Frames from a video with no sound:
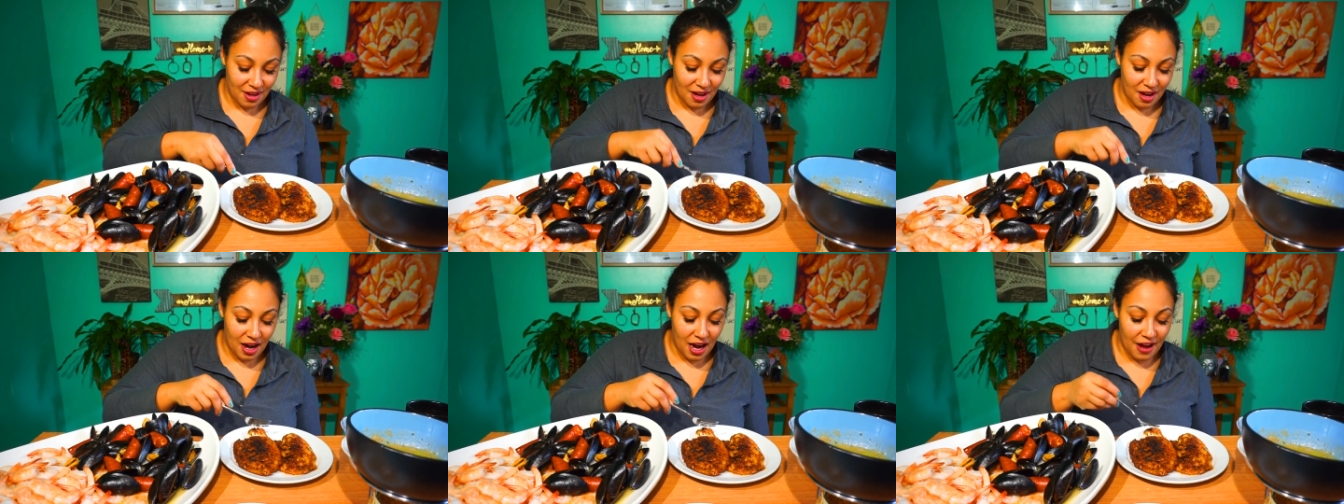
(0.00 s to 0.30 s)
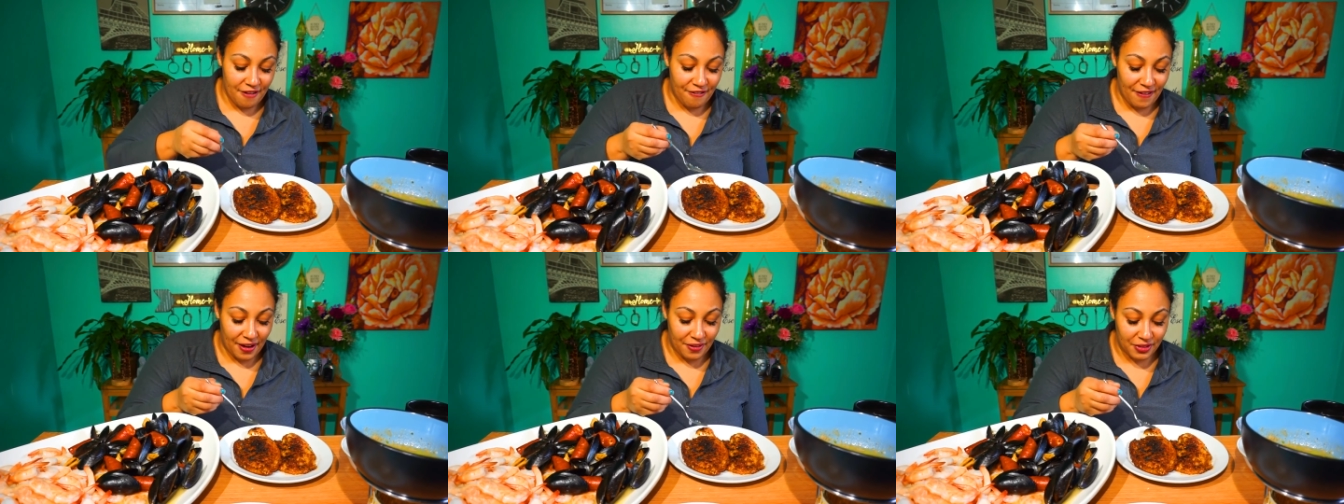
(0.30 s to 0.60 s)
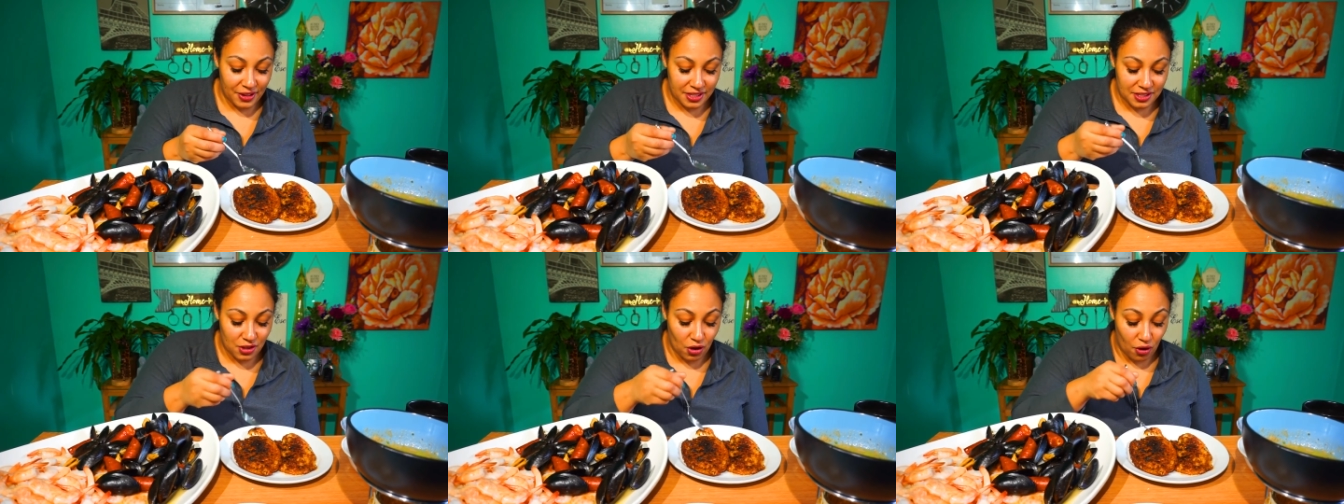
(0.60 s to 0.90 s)
I found
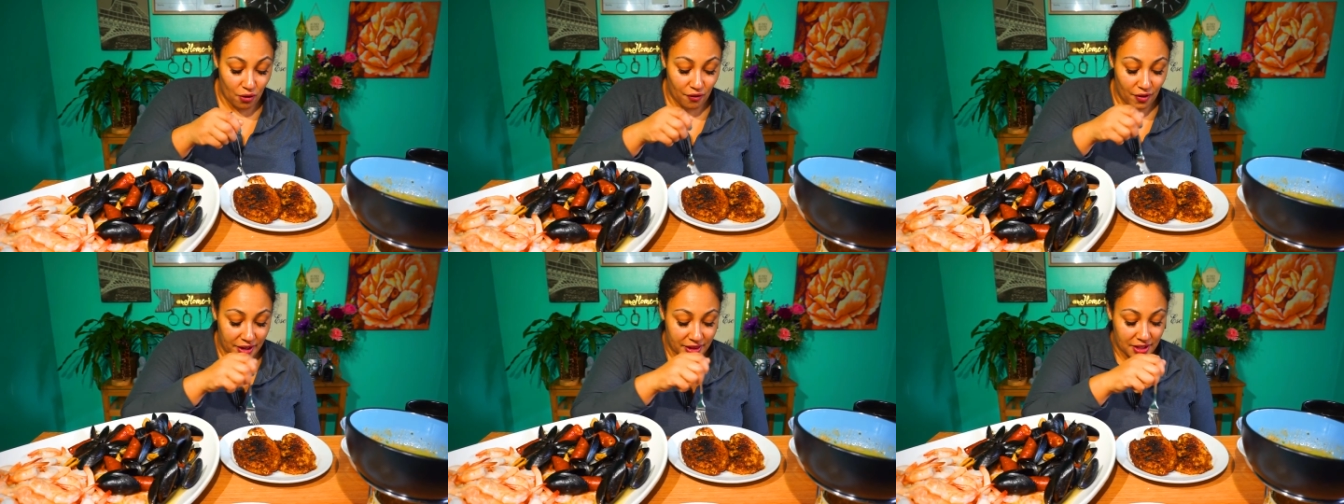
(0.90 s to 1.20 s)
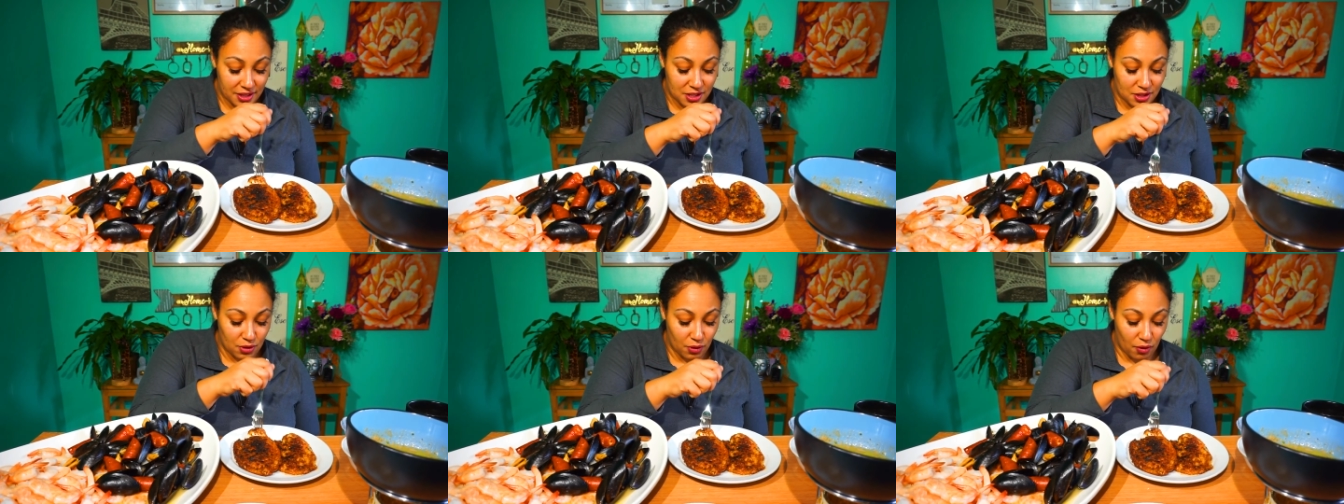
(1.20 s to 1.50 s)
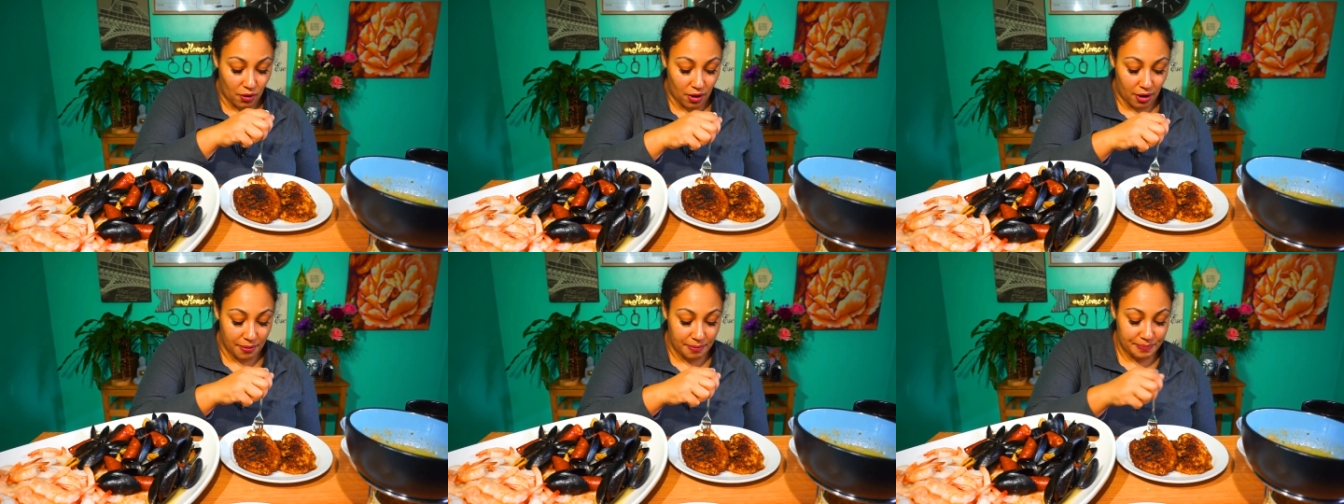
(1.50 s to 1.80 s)
this over at the
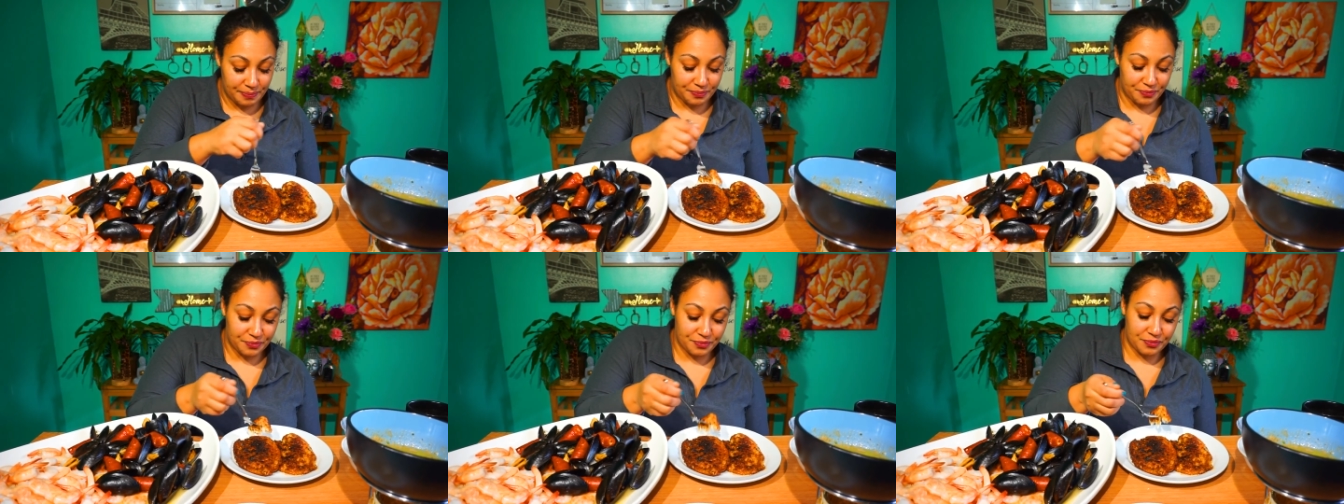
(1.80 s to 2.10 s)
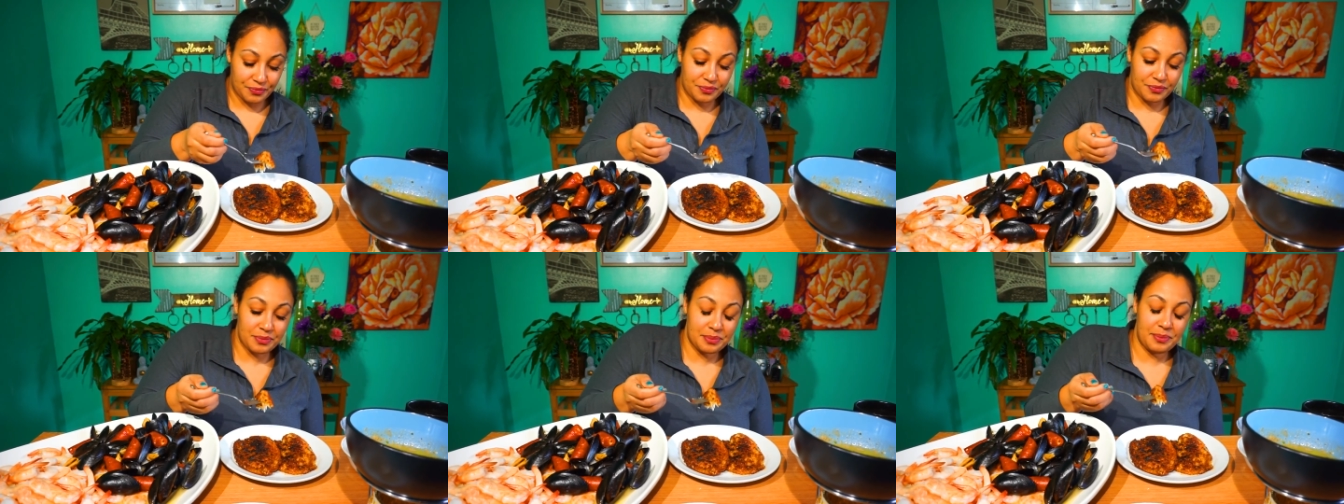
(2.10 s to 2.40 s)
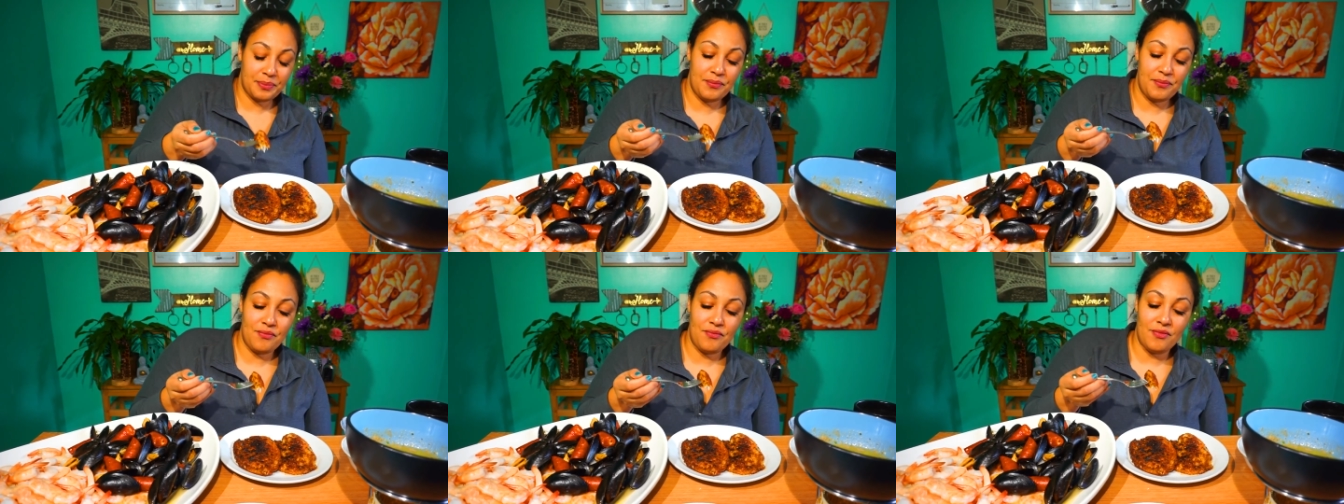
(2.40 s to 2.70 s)
store,
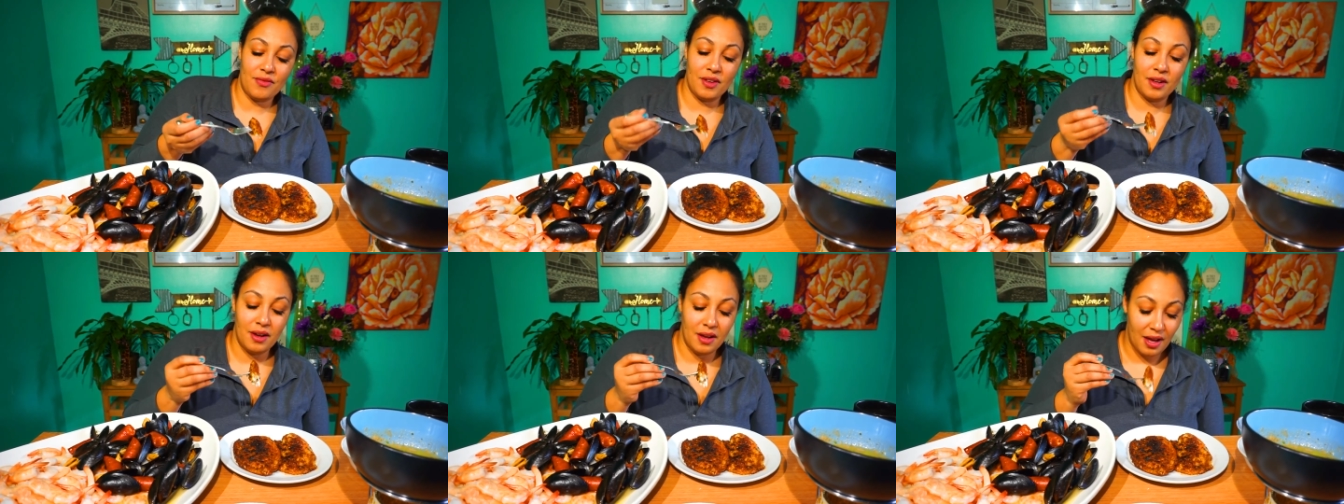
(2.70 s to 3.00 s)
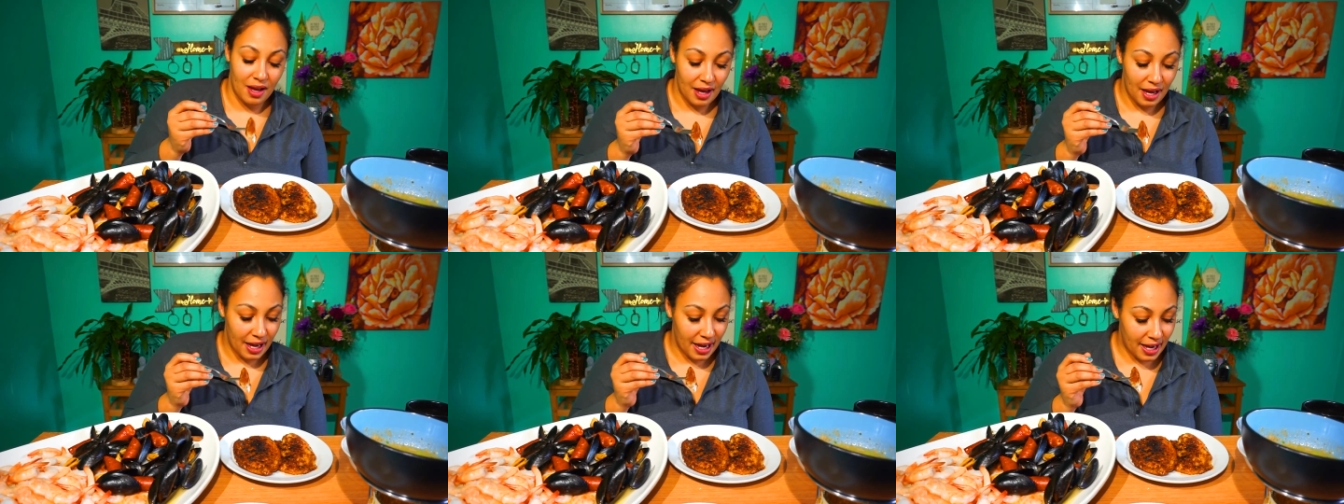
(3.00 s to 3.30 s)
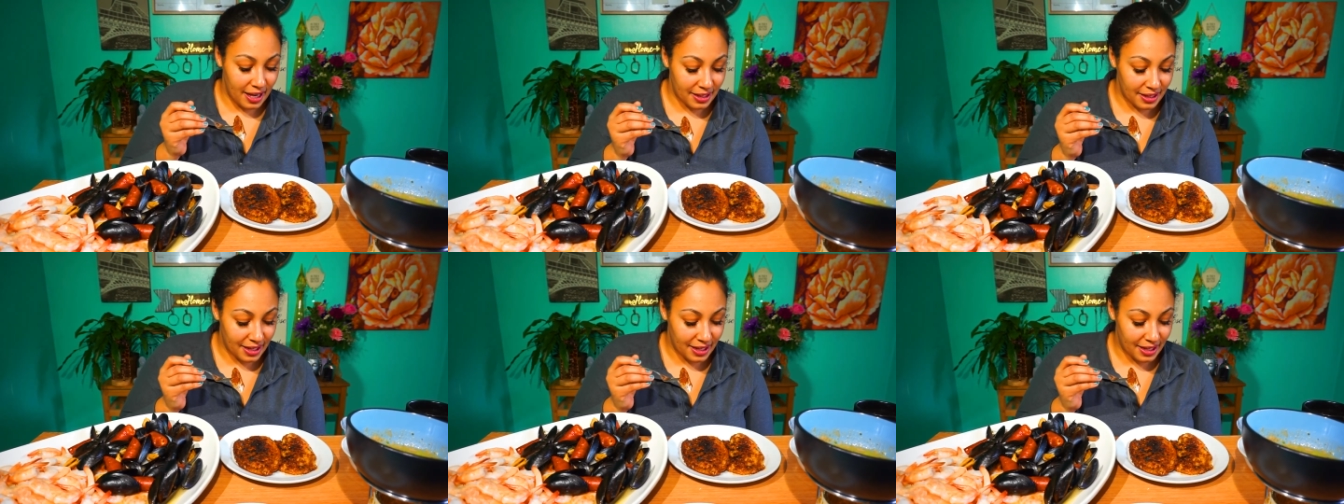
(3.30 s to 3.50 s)
and